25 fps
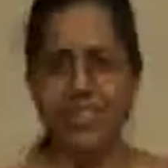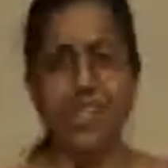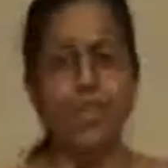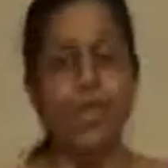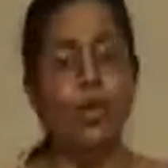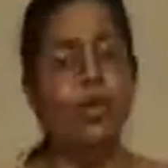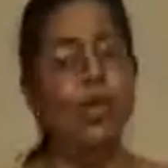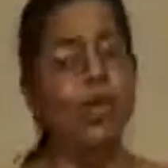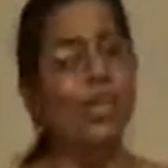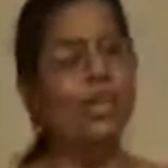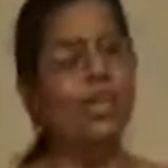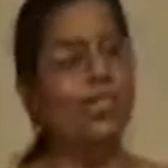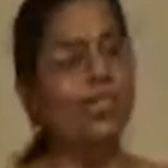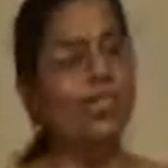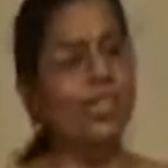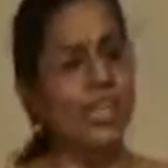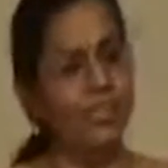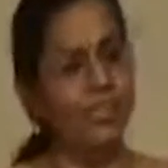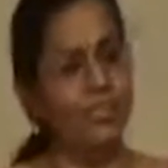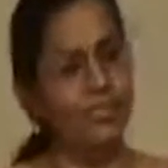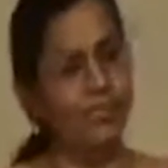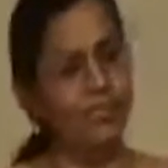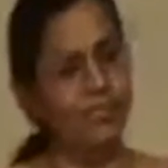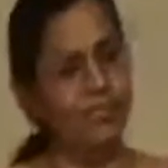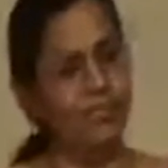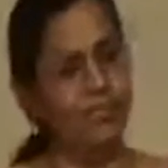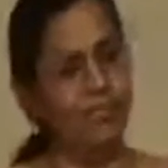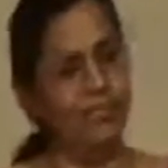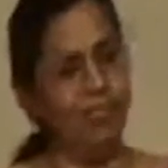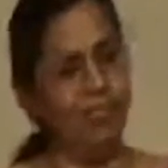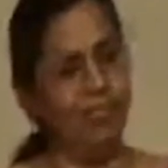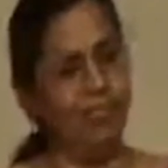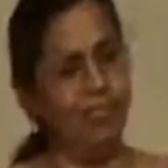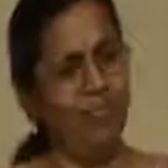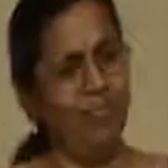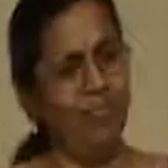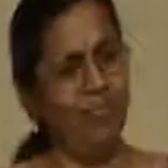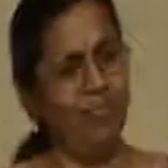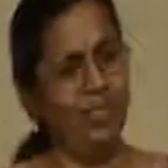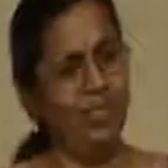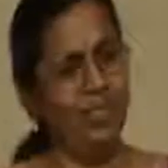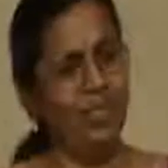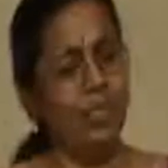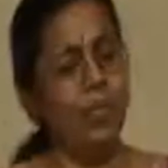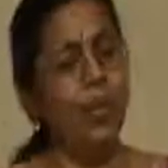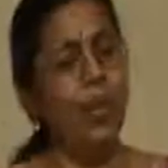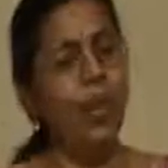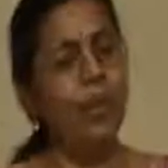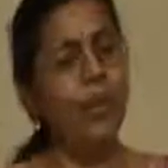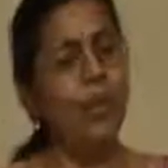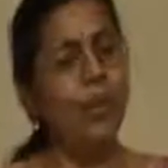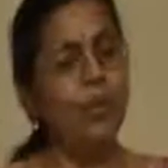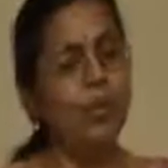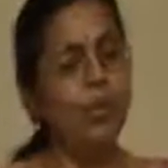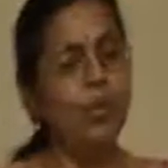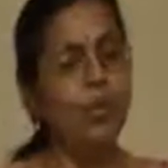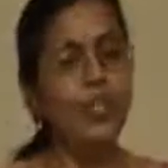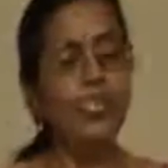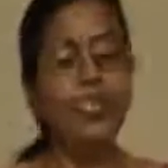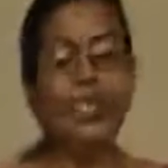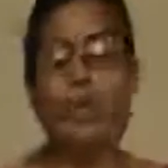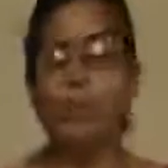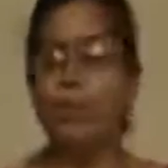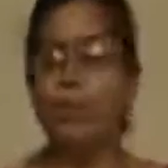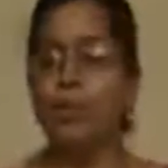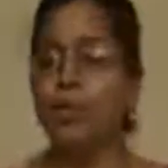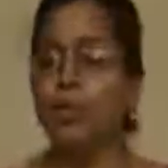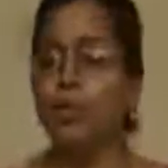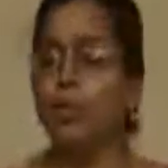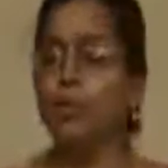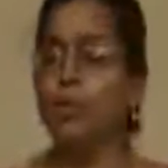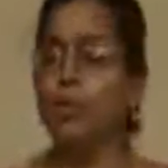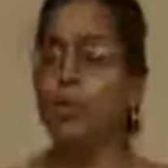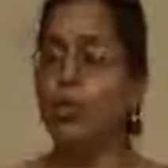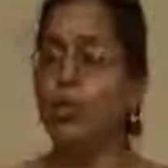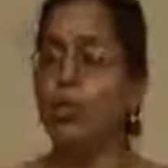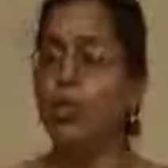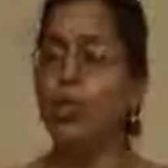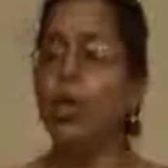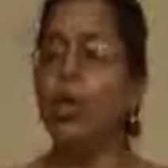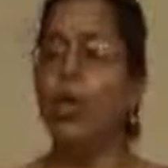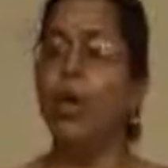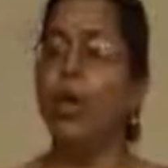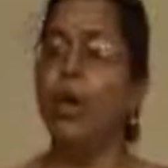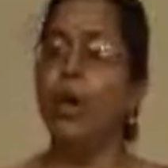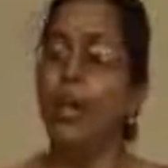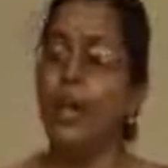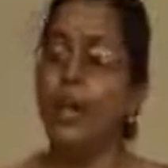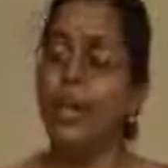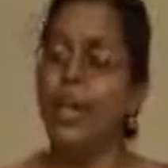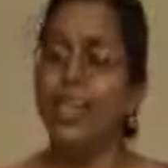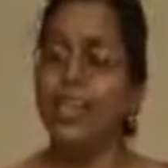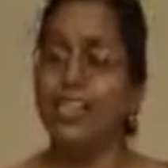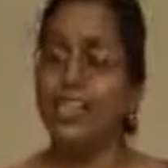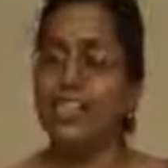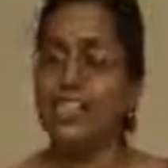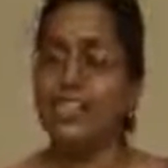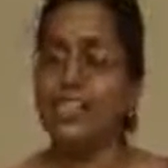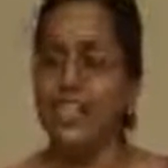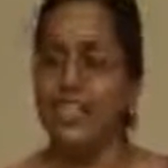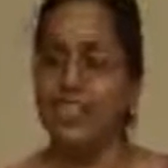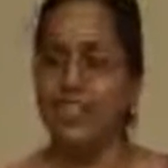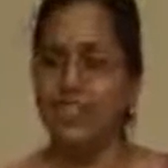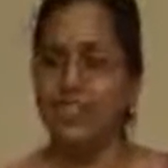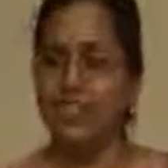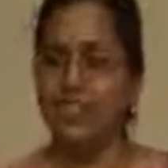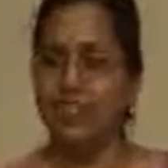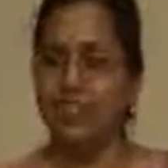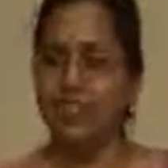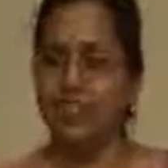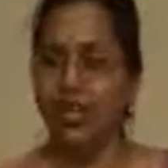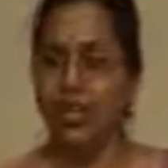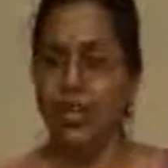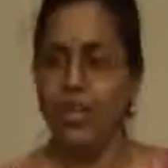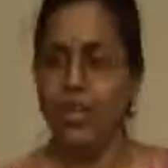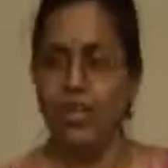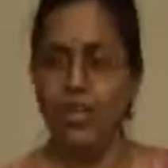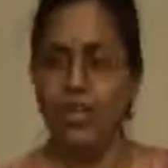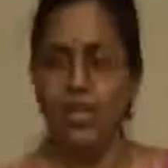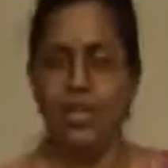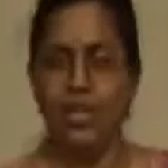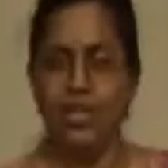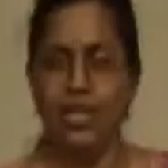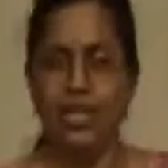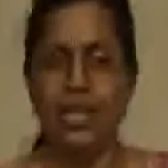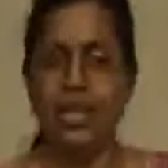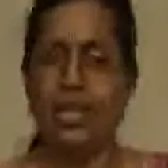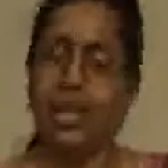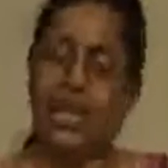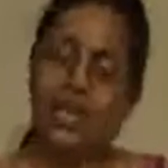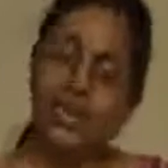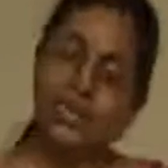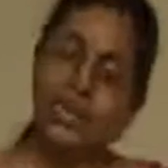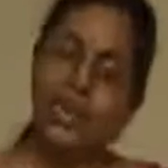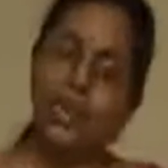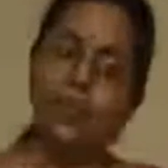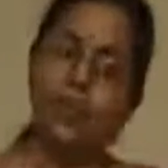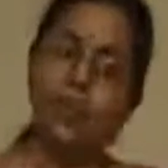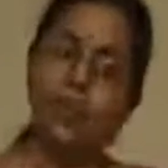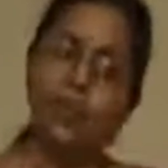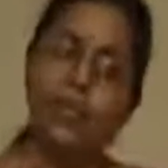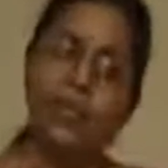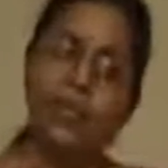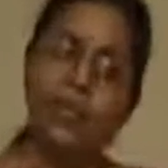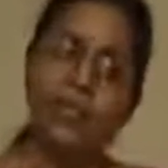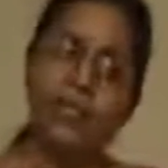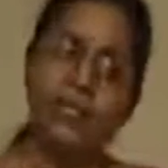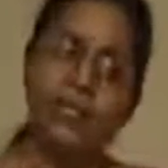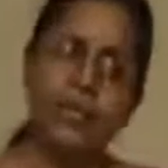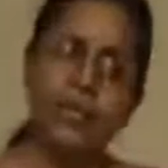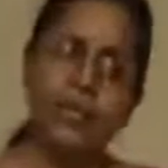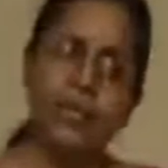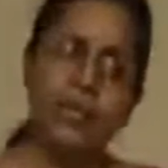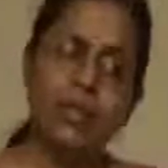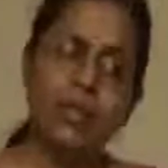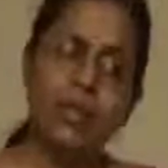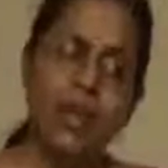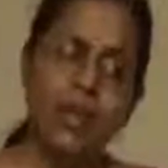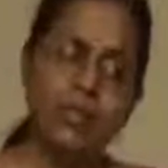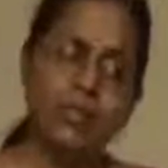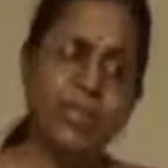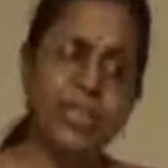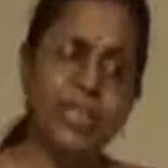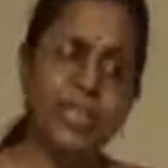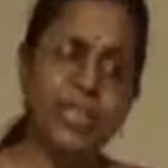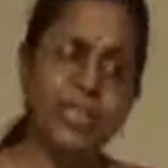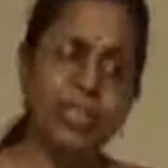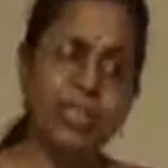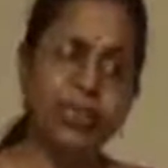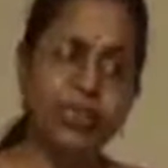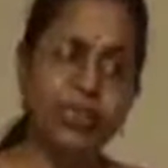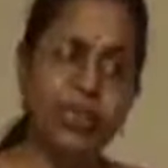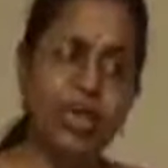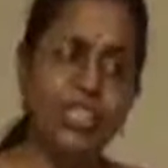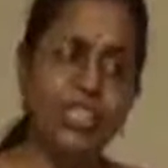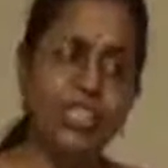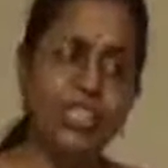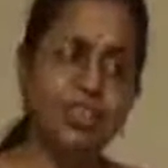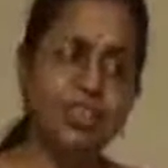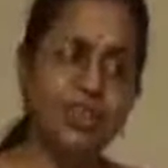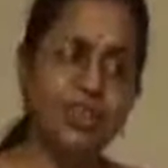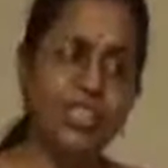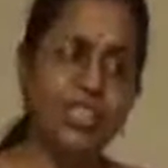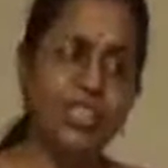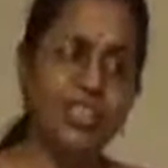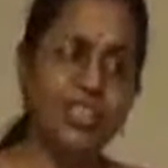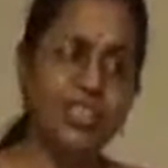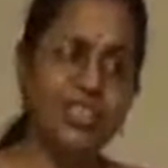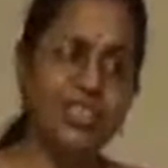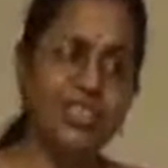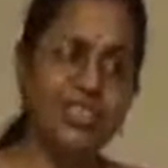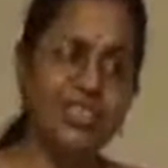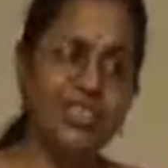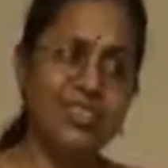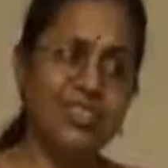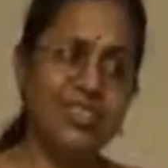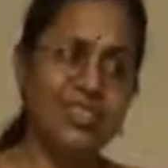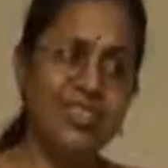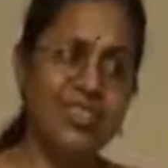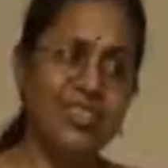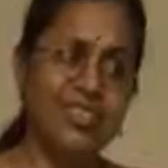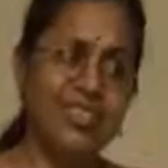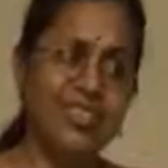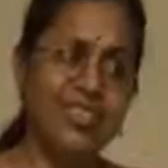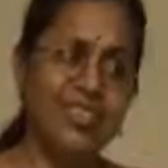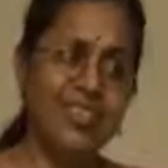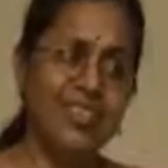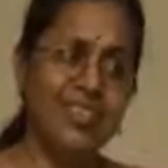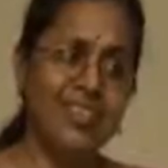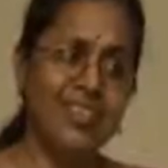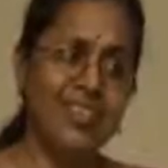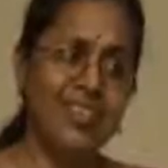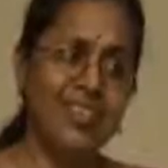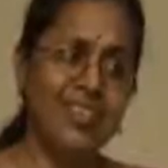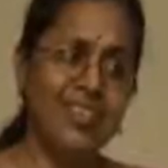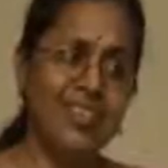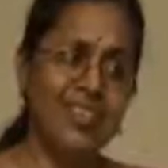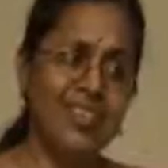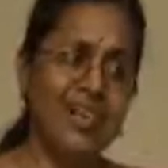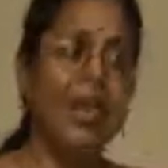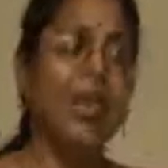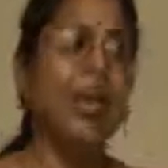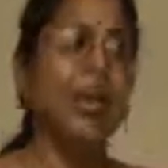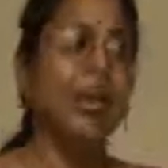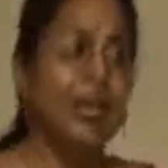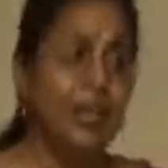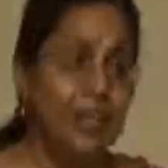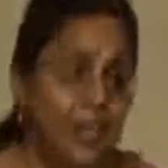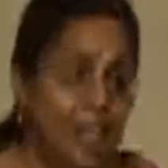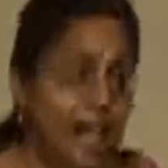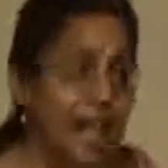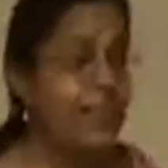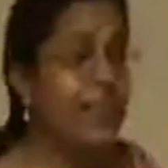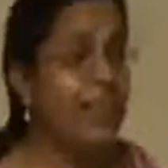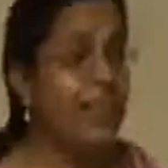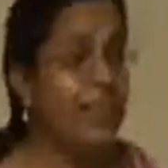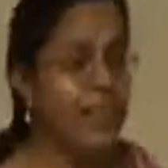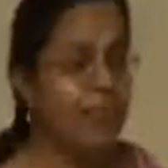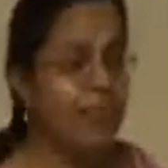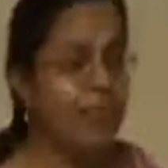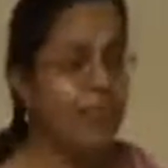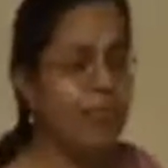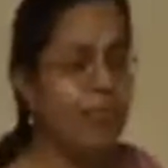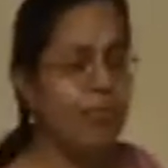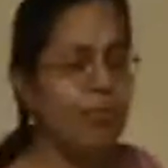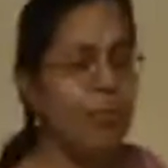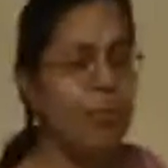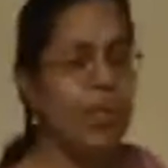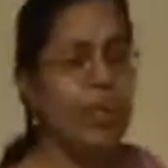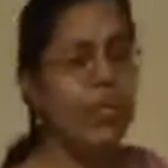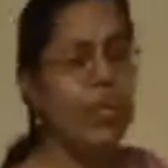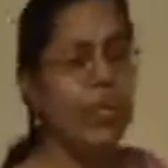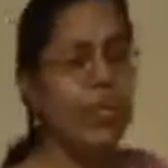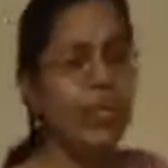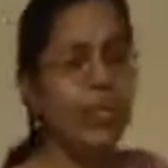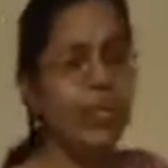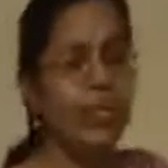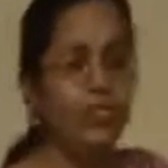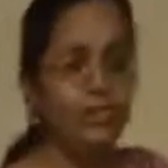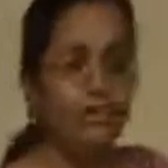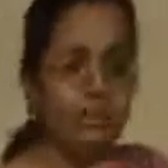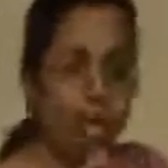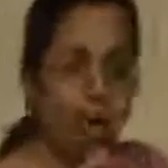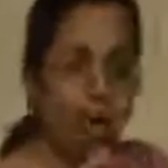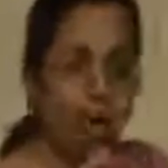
The knowing self. The one who is able to know and understand. Can that be an object of concentration? Maybe. That maybe. If